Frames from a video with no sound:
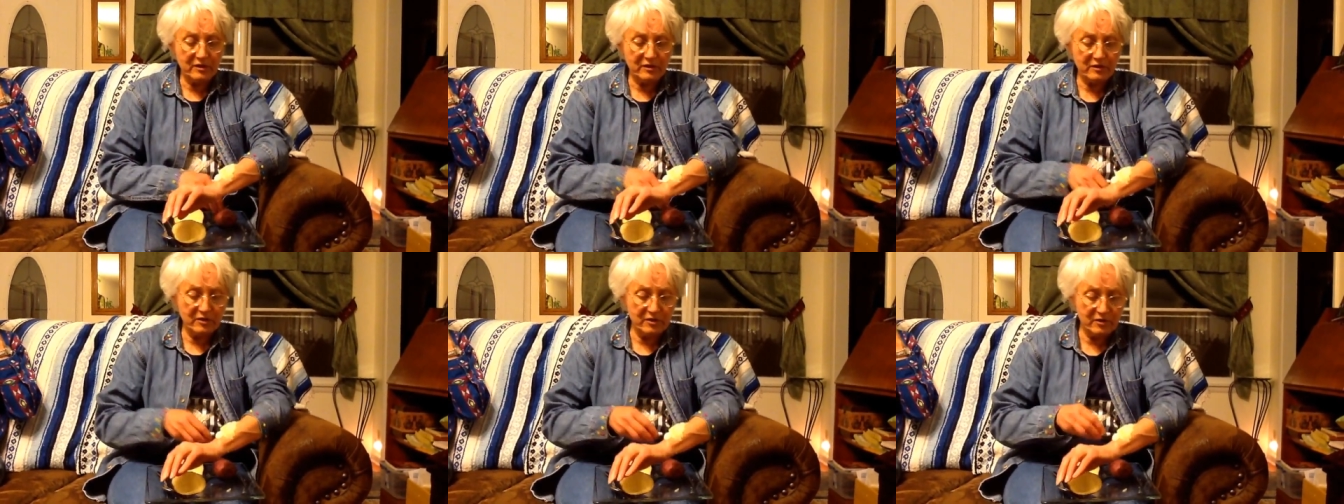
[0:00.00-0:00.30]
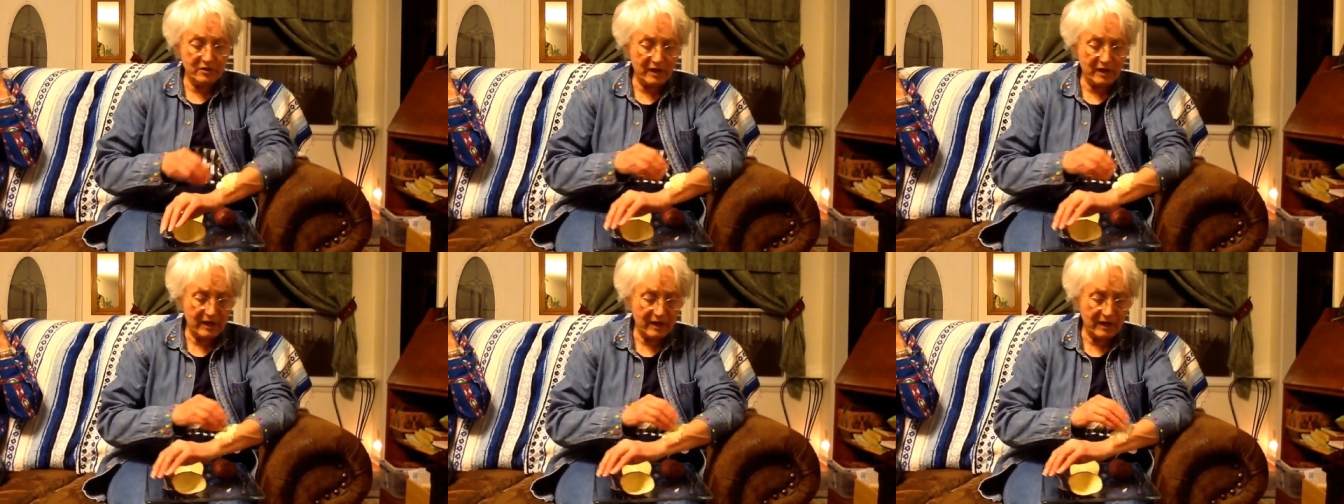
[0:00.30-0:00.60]
you
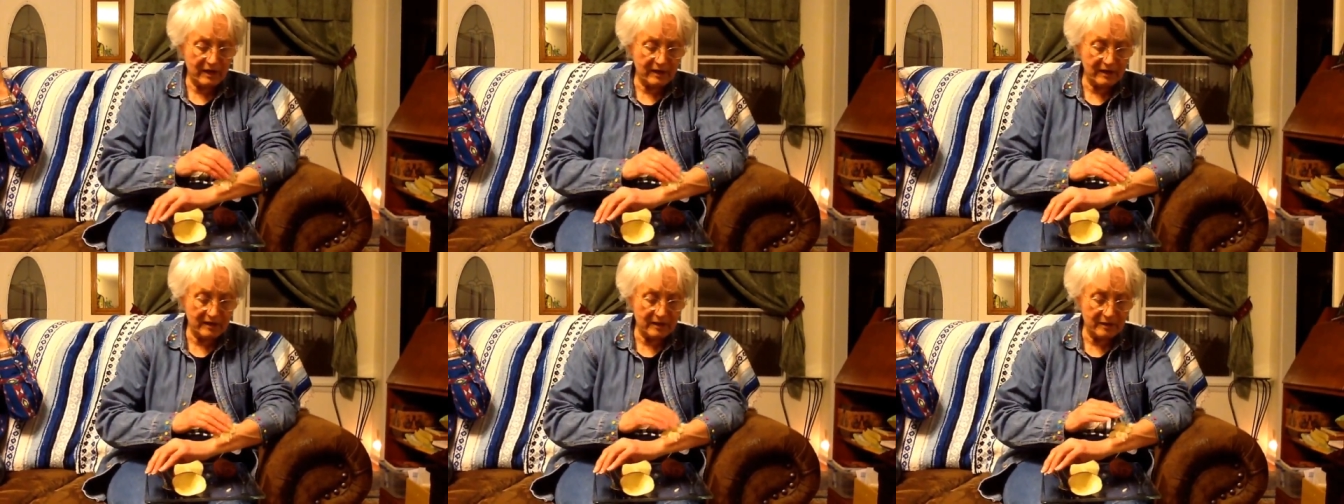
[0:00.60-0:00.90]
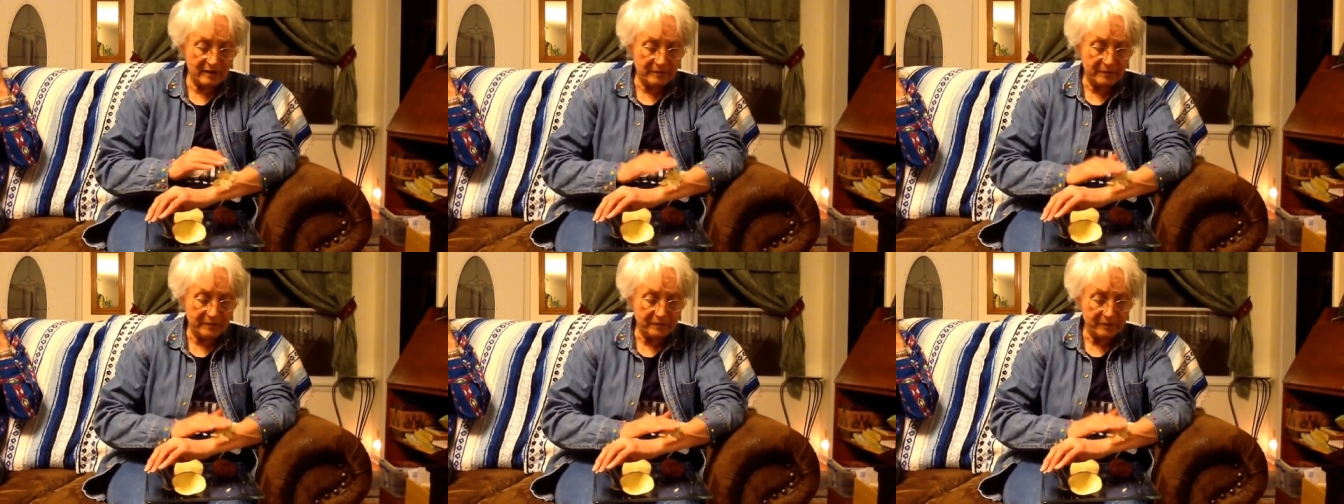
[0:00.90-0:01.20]
can.
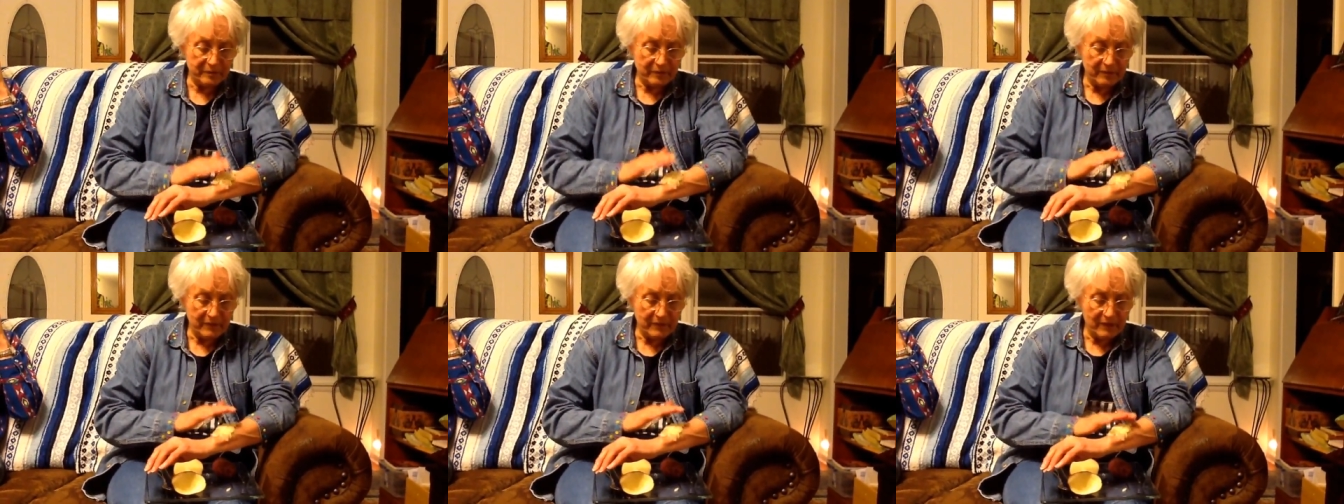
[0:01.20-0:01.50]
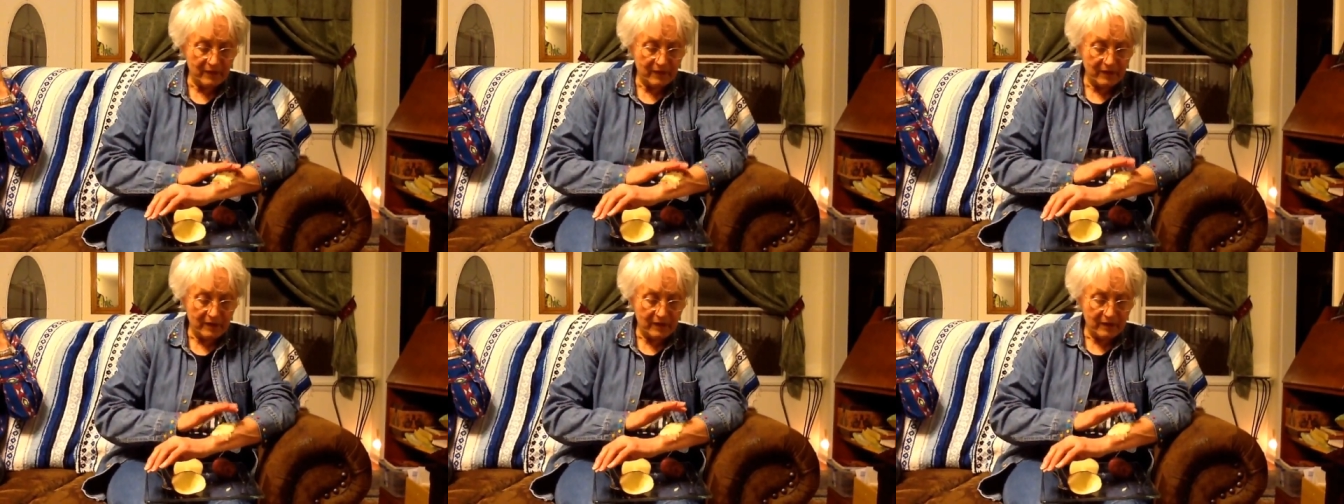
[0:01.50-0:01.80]

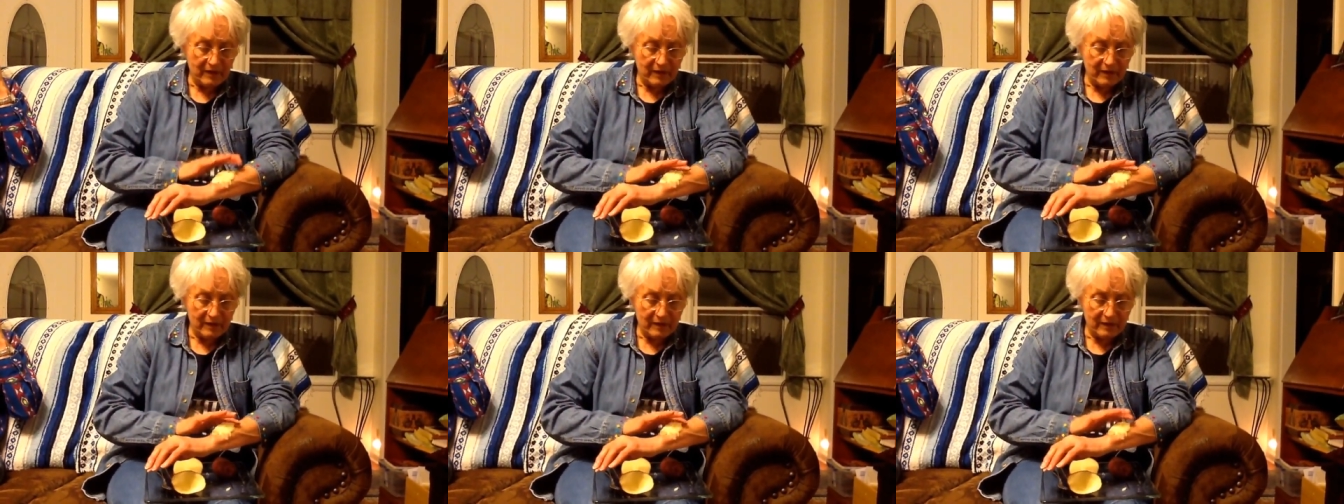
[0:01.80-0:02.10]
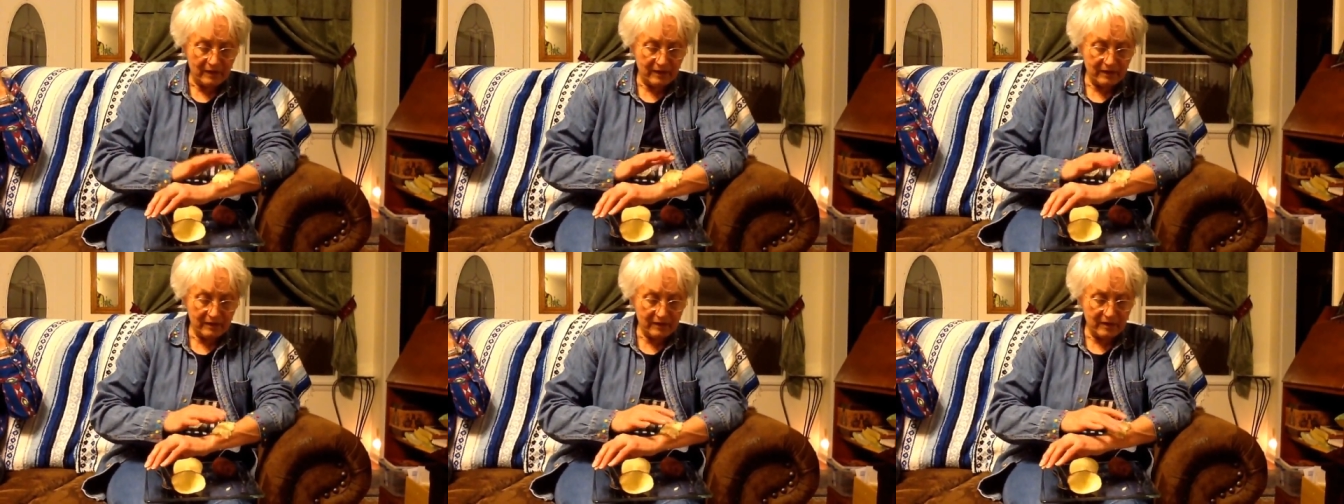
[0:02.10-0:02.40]

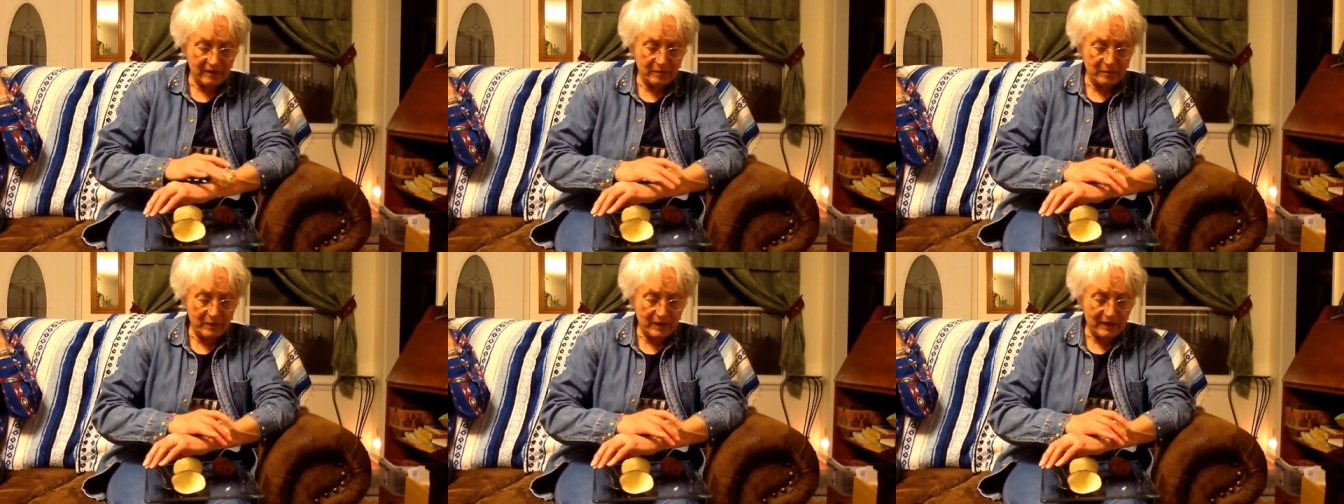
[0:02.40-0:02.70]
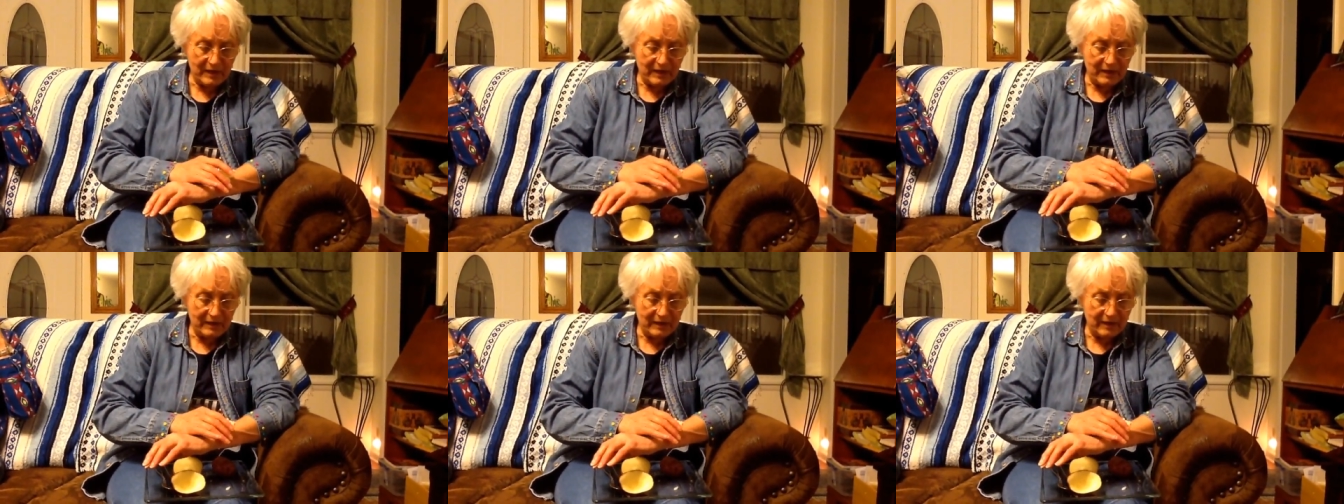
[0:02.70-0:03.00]
It could be,
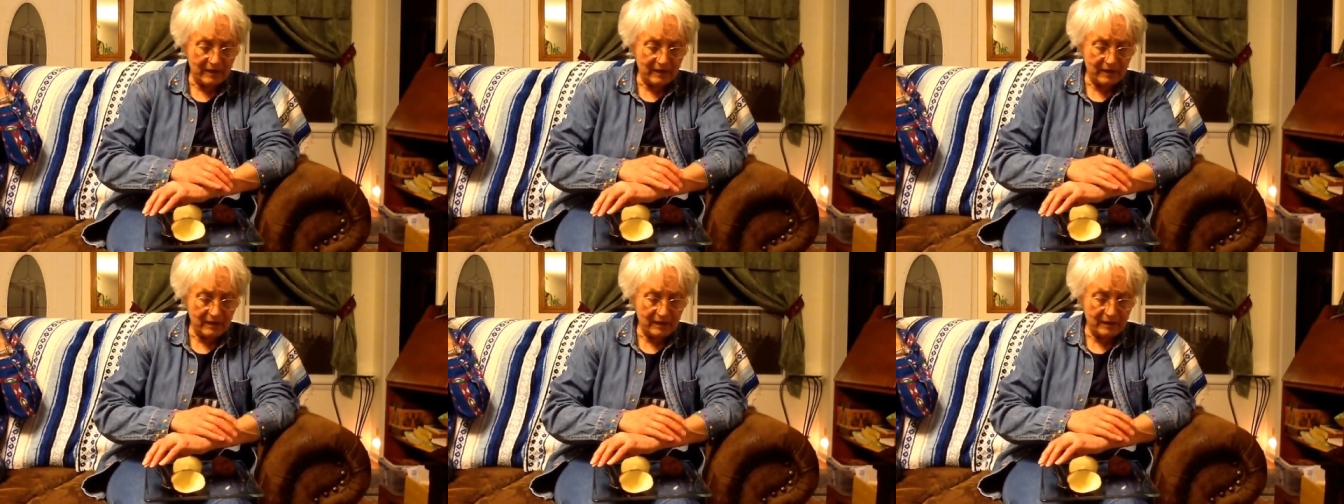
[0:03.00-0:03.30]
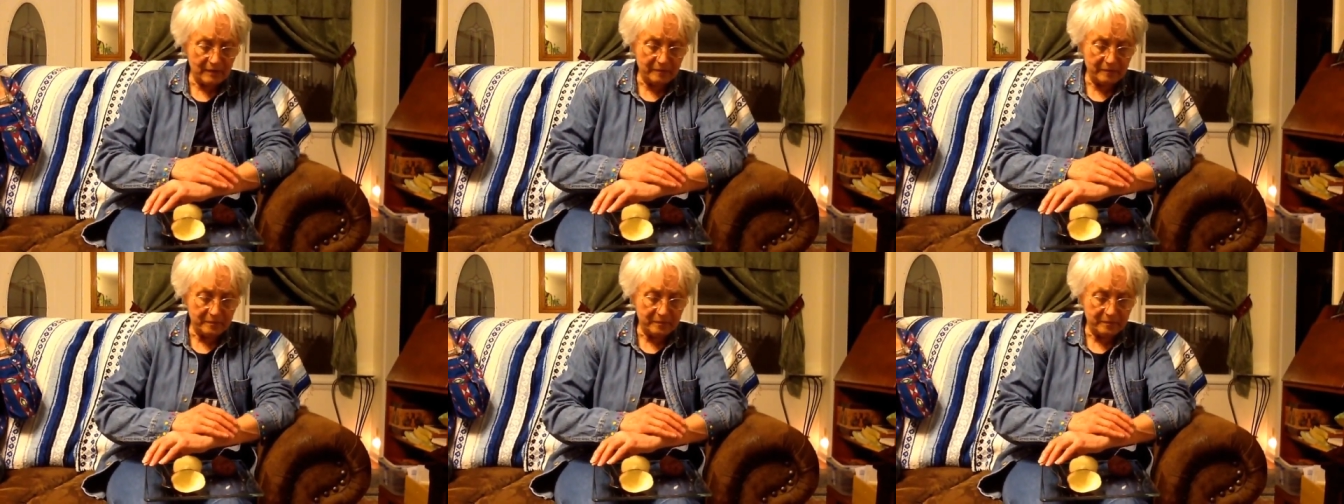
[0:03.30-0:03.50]
um,